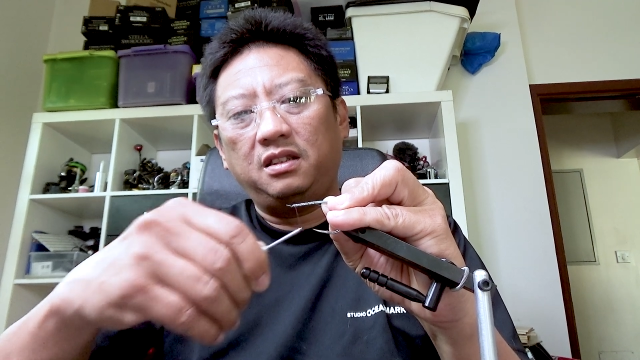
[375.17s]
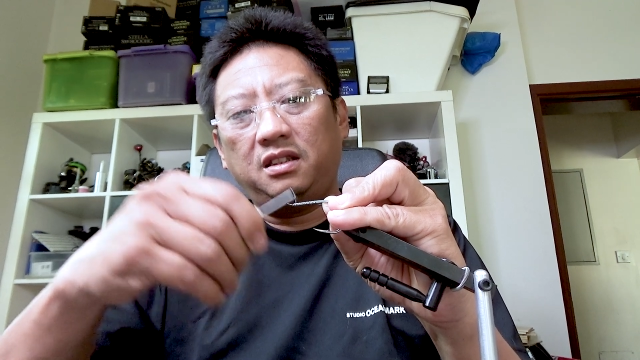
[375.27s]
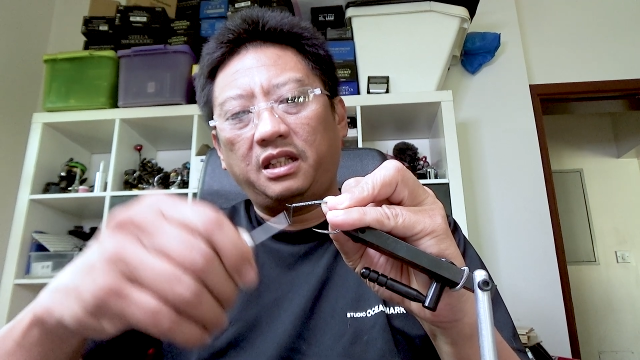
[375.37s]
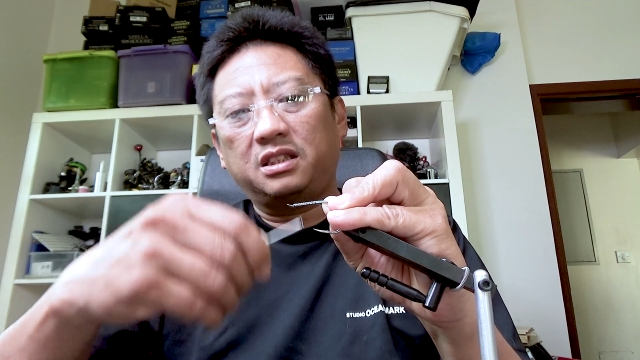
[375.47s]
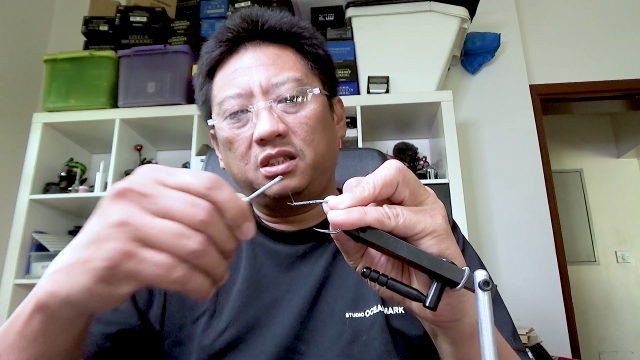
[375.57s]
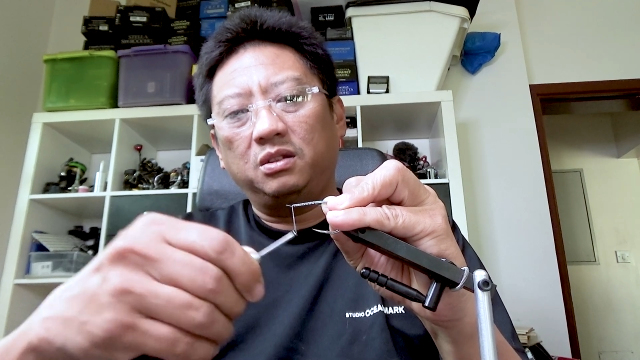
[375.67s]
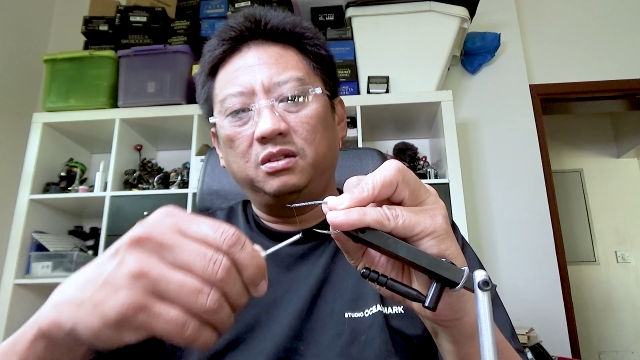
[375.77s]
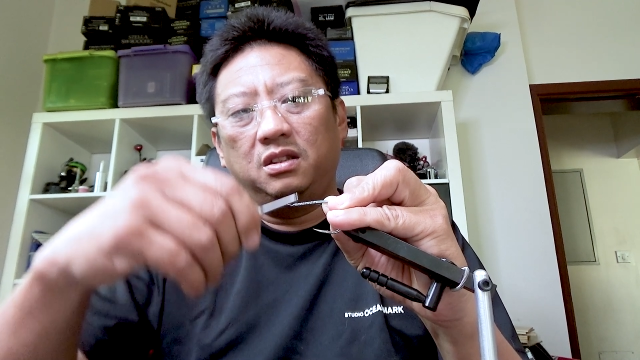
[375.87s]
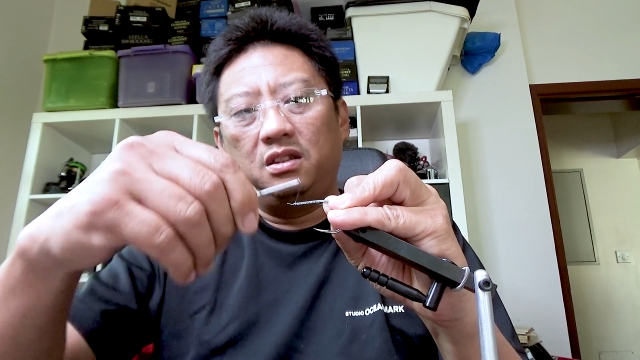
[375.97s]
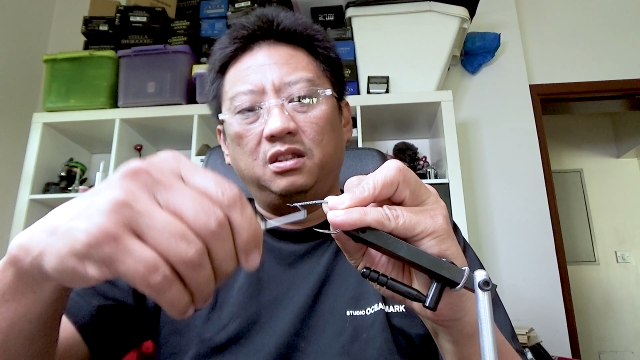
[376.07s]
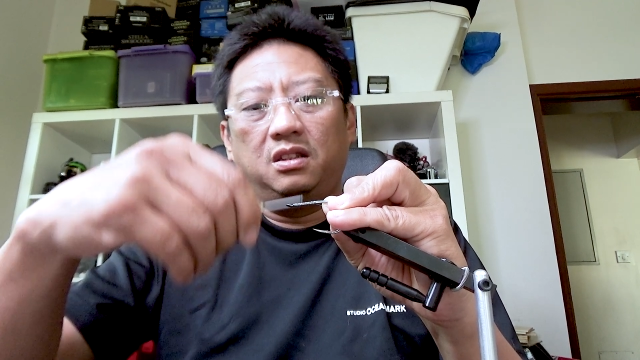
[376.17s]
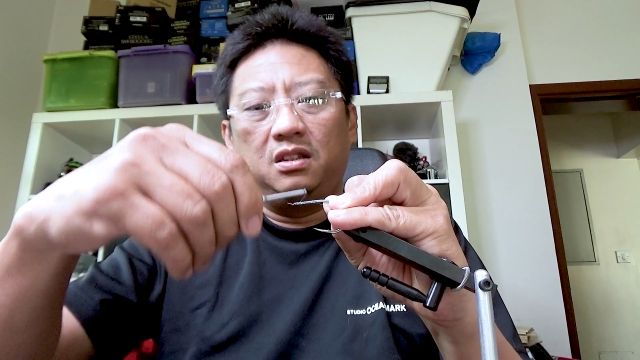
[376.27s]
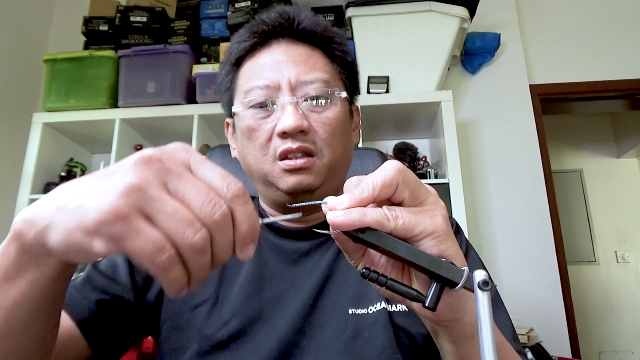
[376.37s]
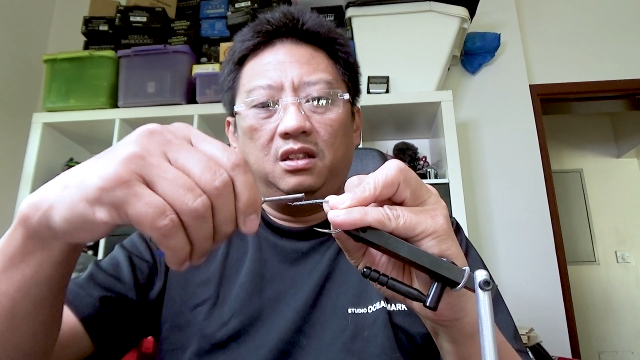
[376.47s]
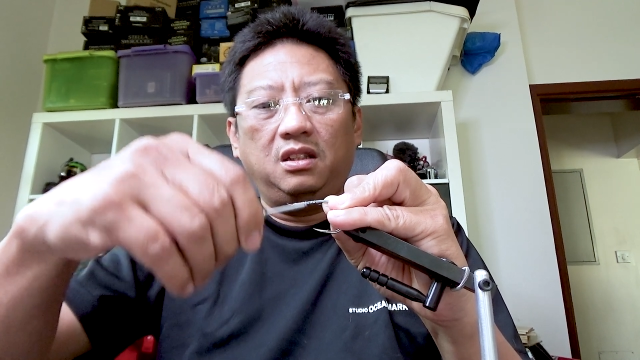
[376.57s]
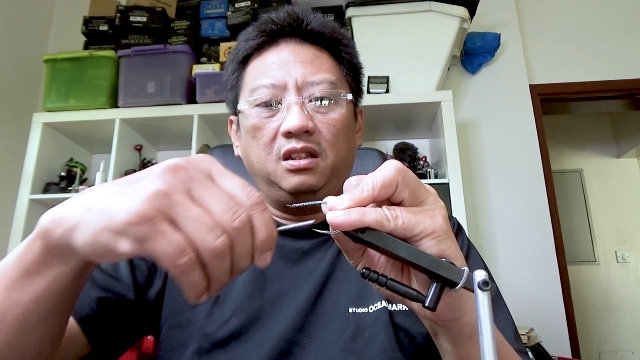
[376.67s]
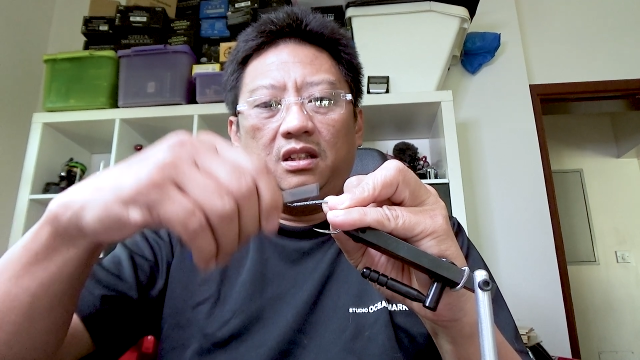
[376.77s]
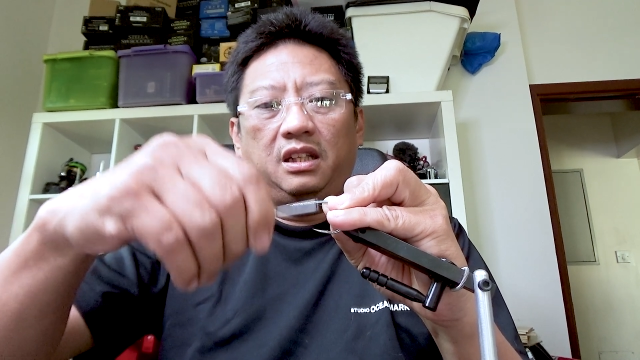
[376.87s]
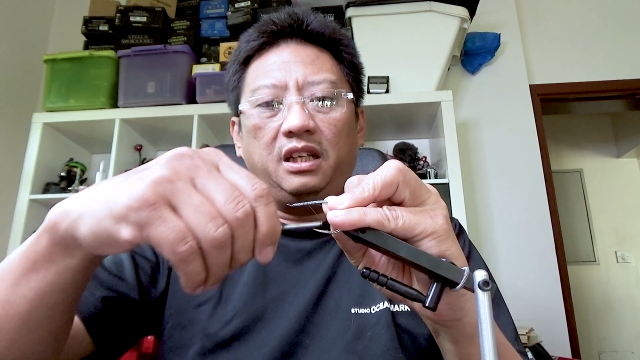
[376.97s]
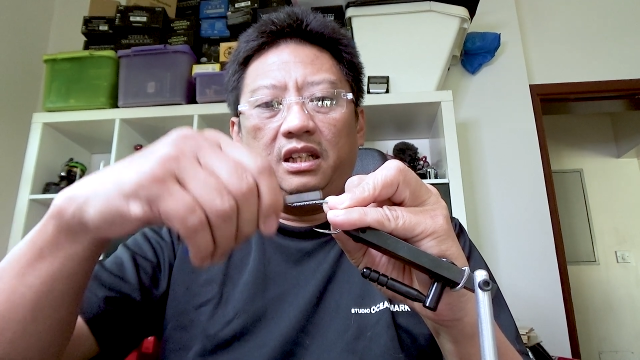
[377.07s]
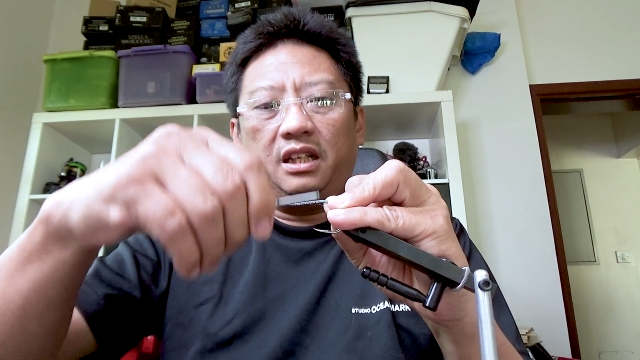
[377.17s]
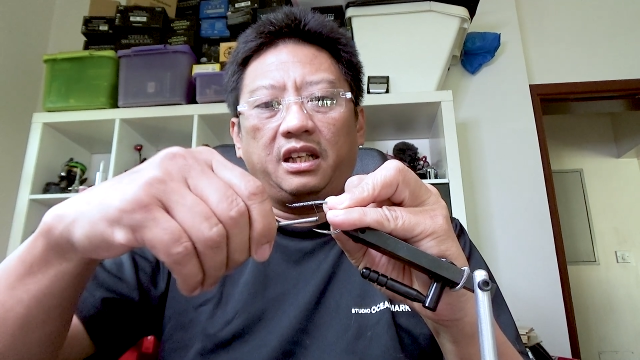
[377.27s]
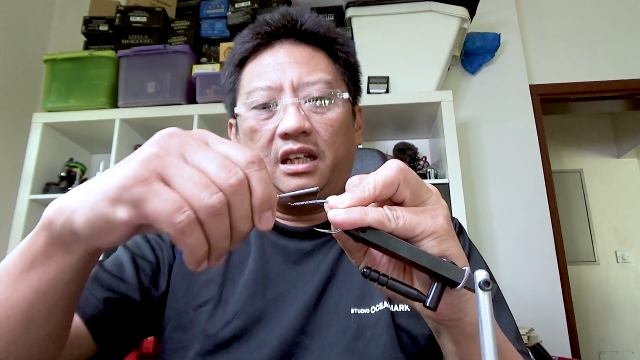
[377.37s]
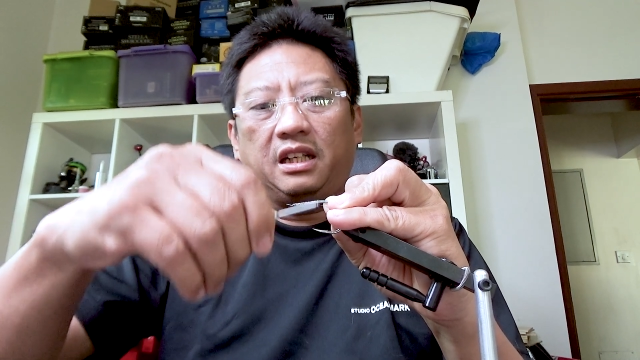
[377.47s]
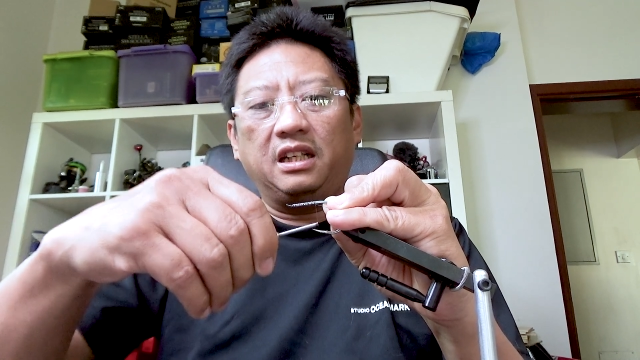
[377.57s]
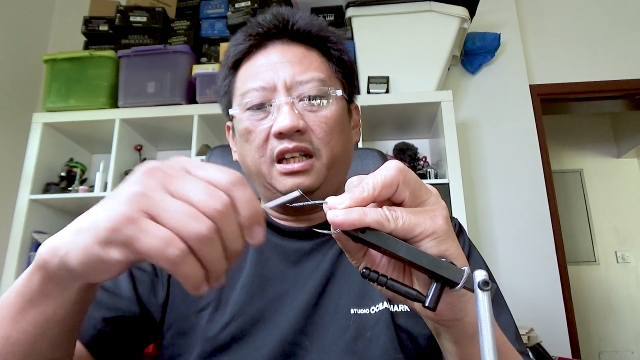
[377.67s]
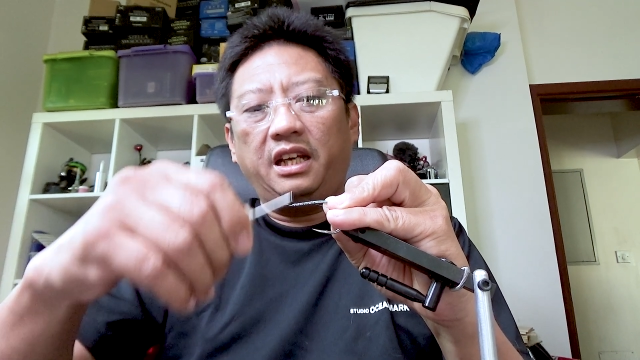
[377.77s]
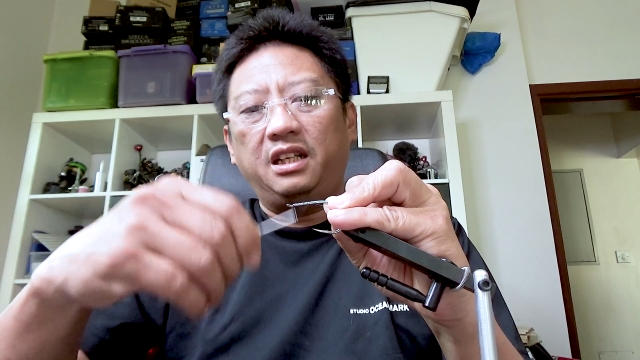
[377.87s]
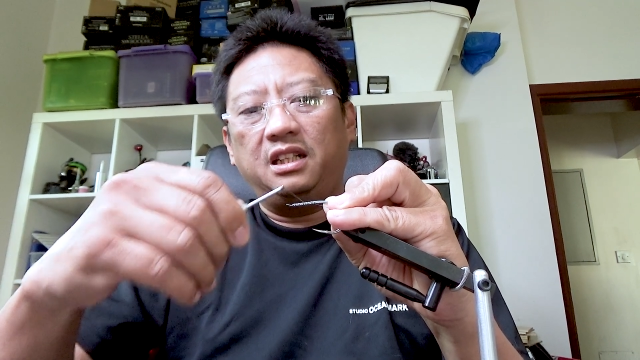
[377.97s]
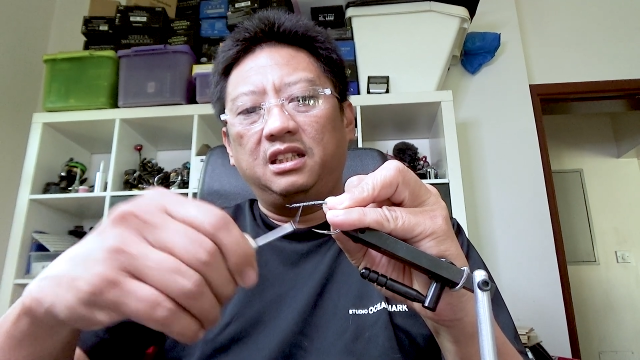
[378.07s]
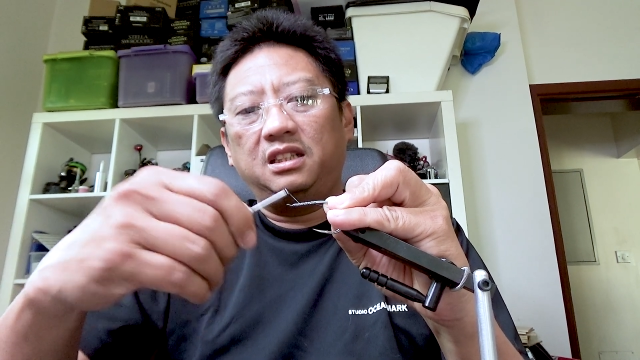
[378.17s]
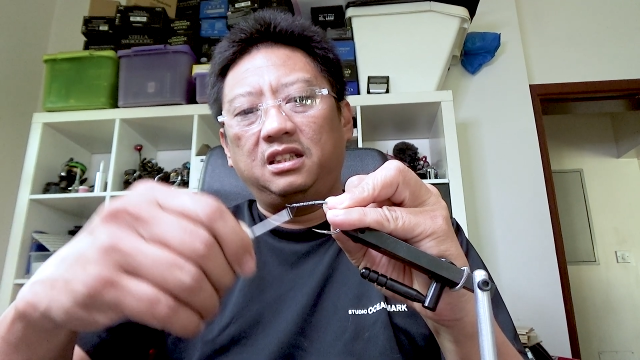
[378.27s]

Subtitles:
like so, and then like that again.